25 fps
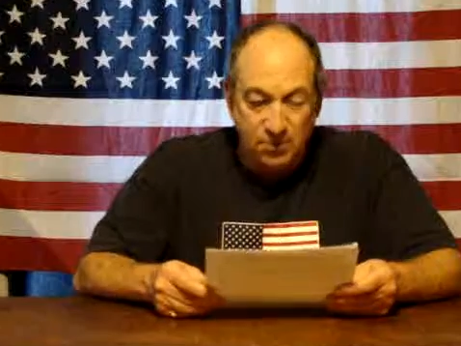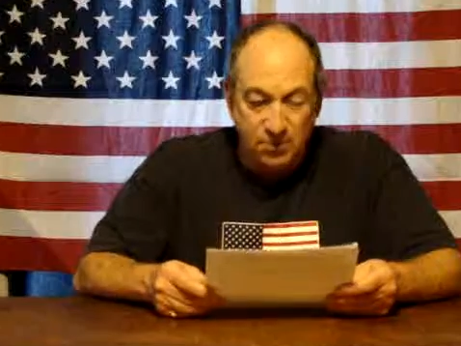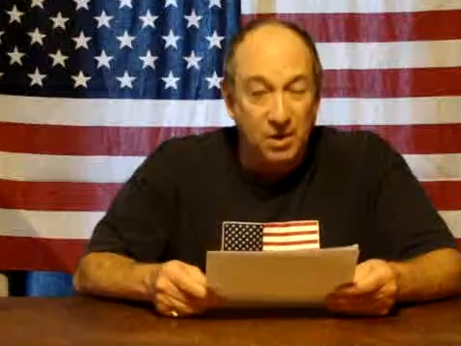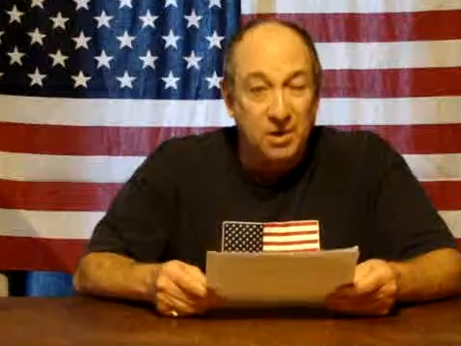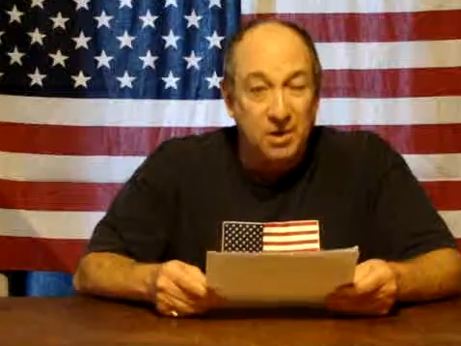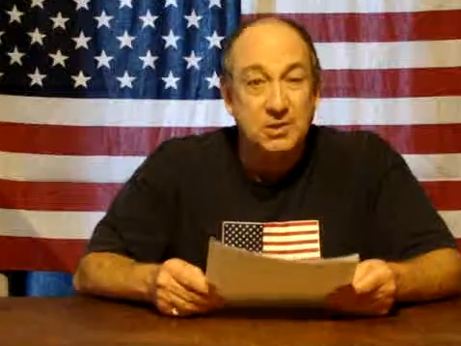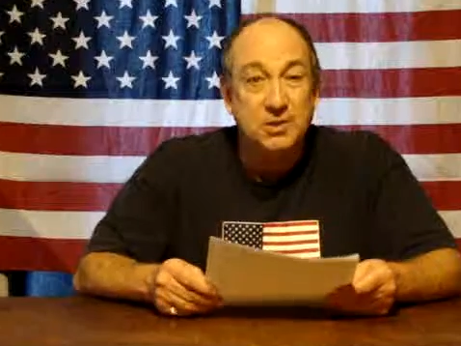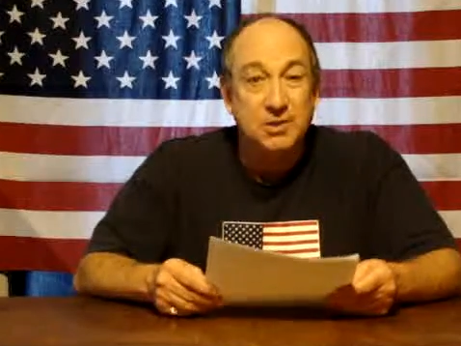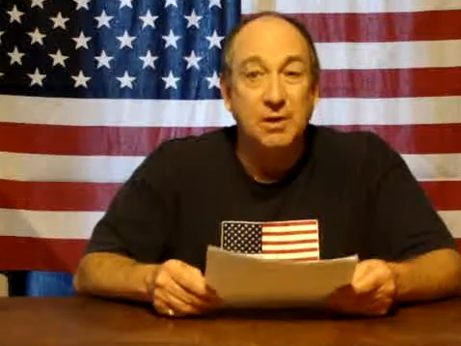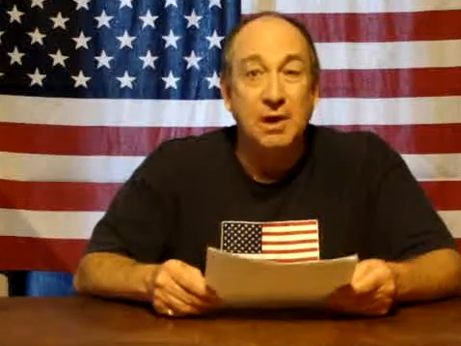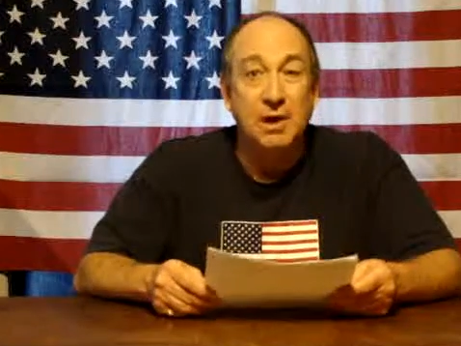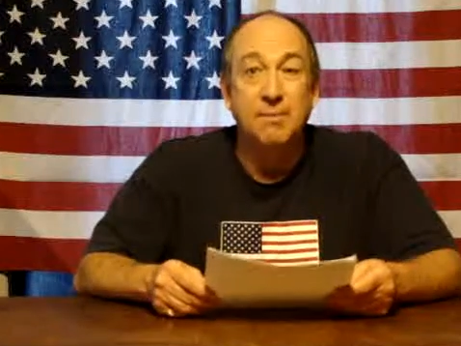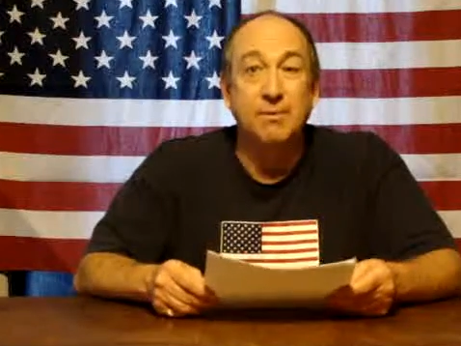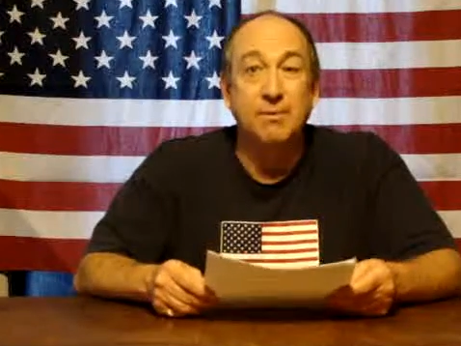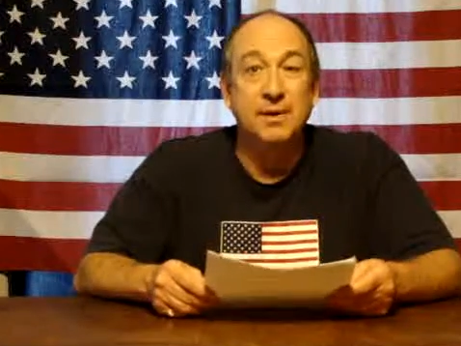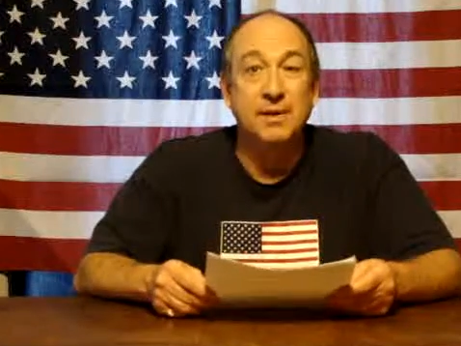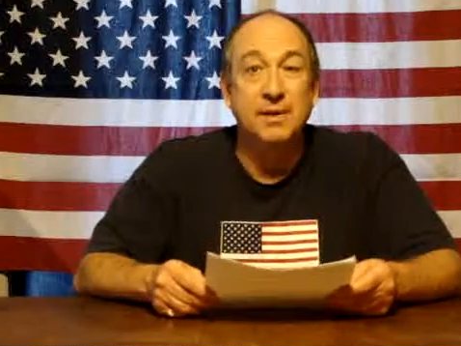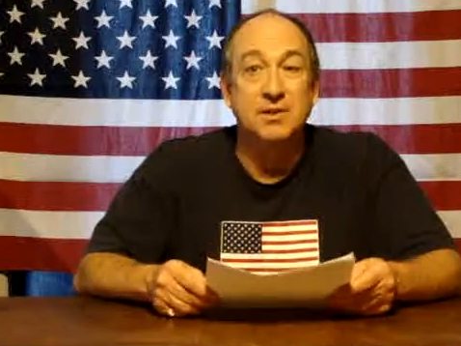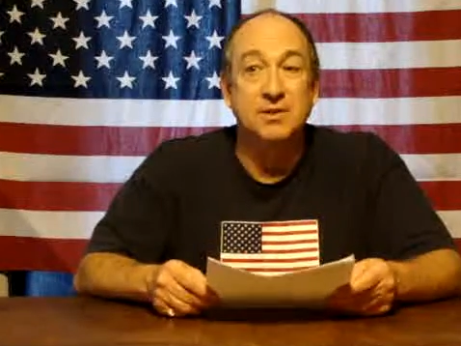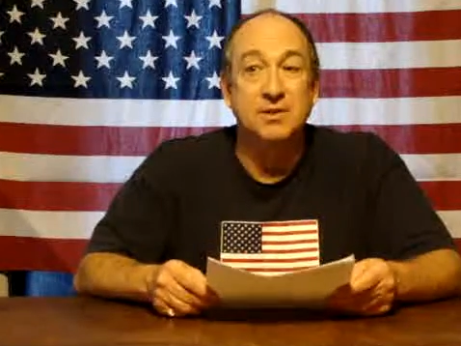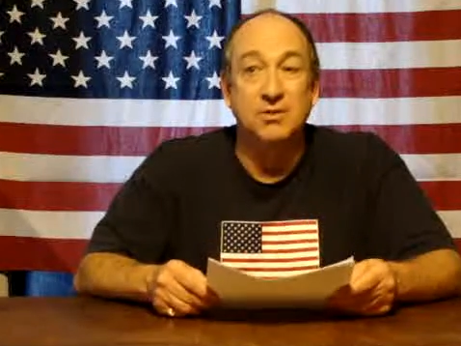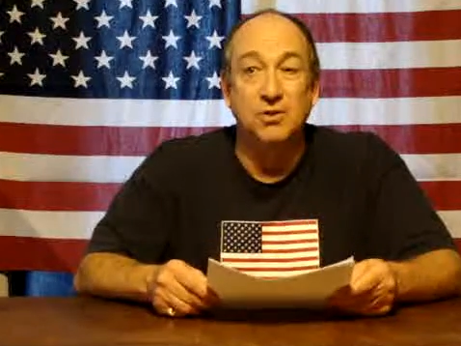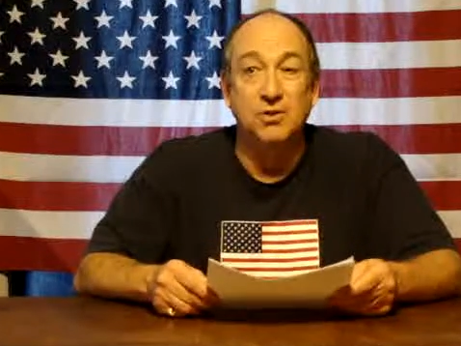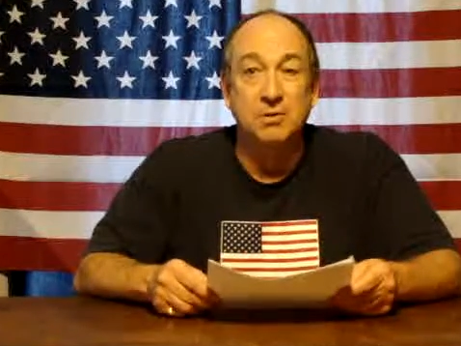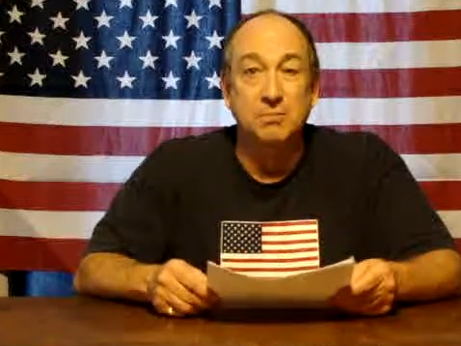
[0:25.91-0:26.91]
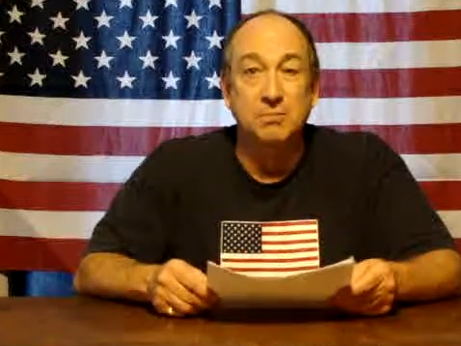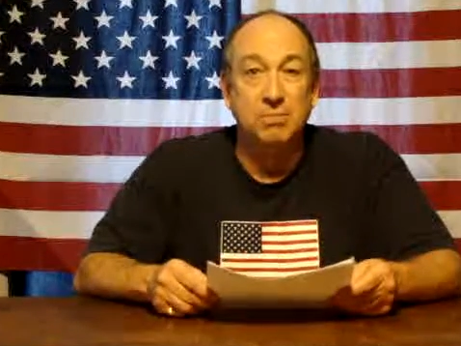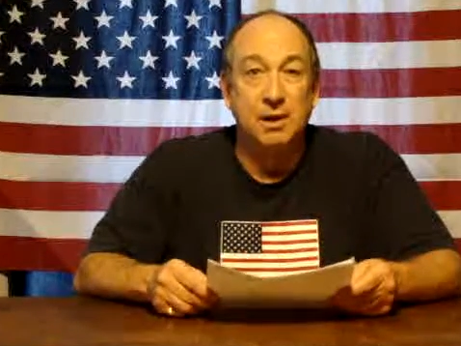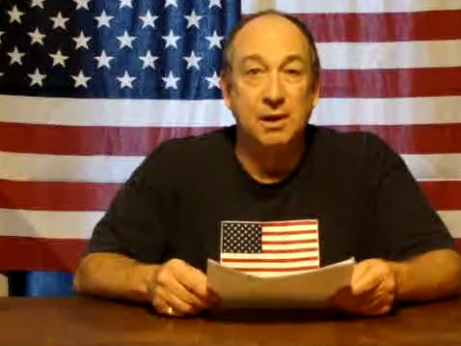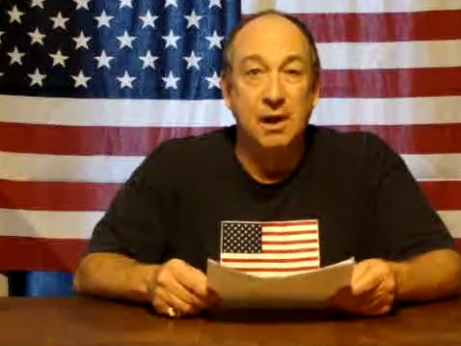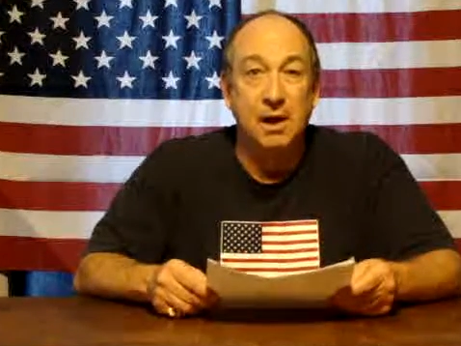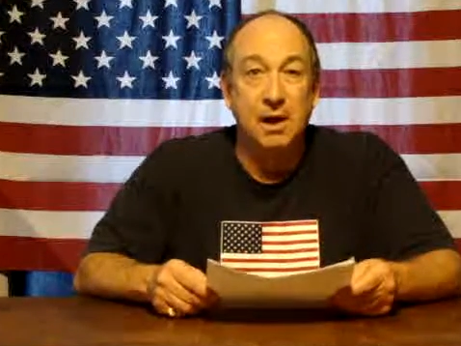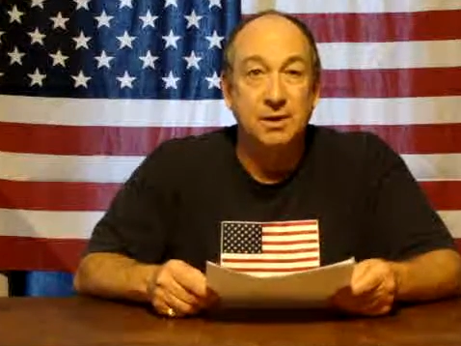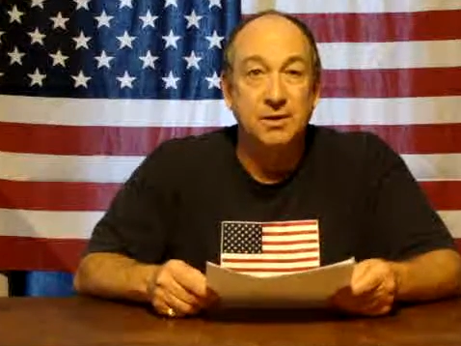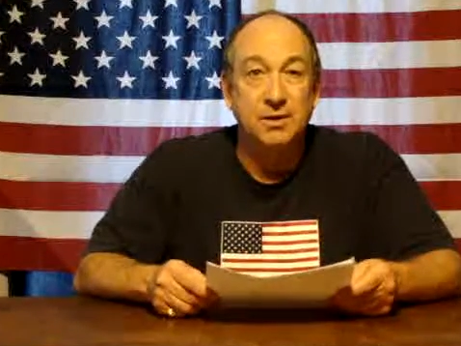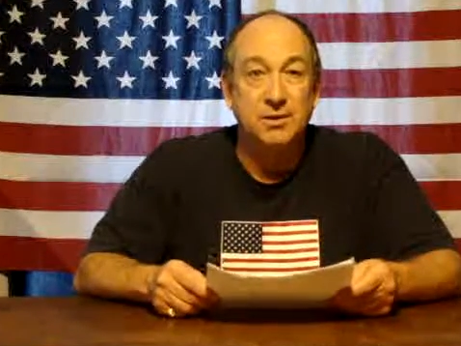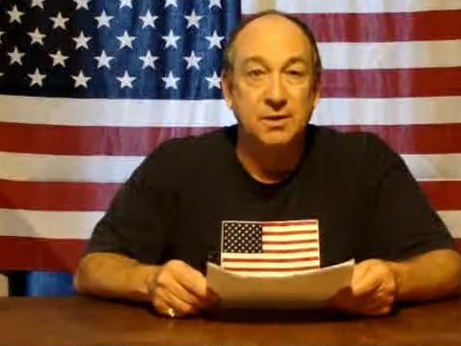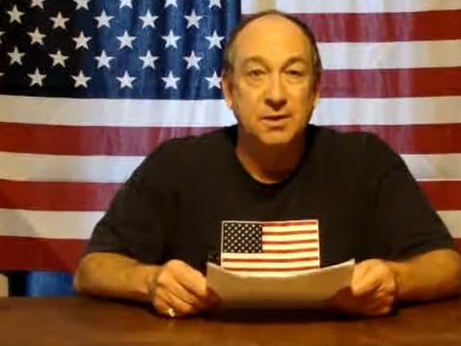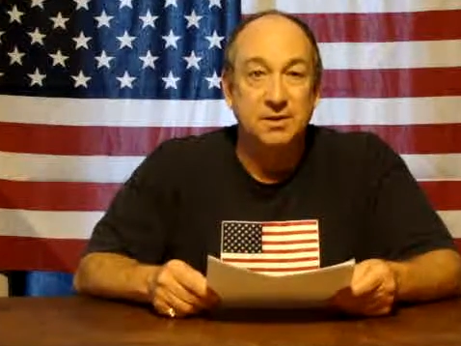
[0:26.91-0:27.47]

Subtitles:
who also operates his own blog